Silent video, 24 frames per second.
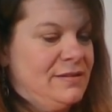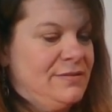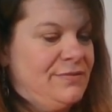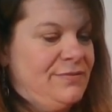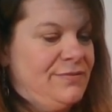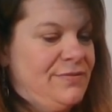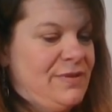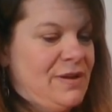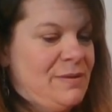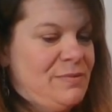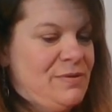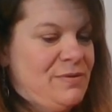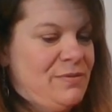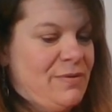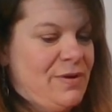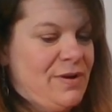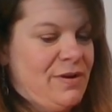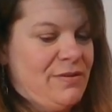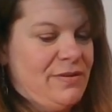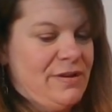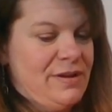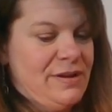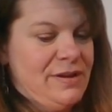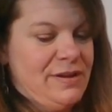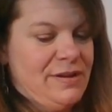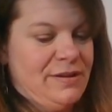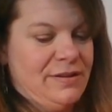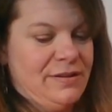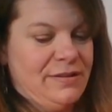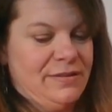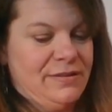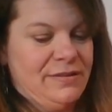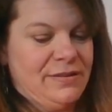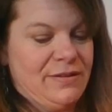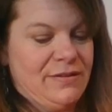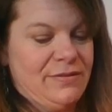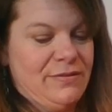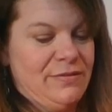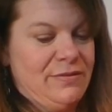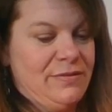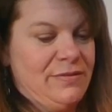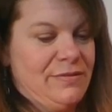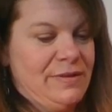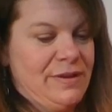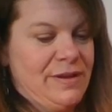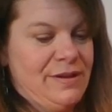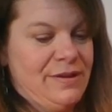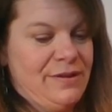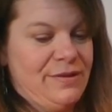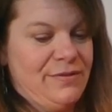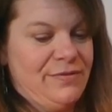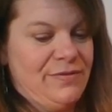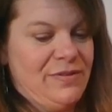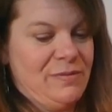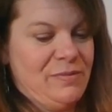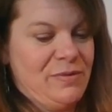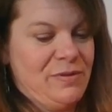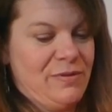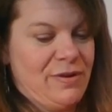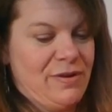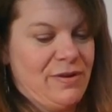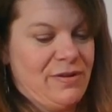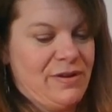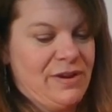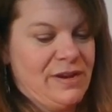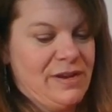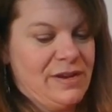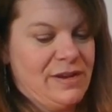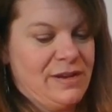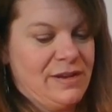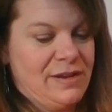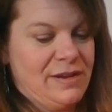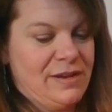February, let's go all the way here, February,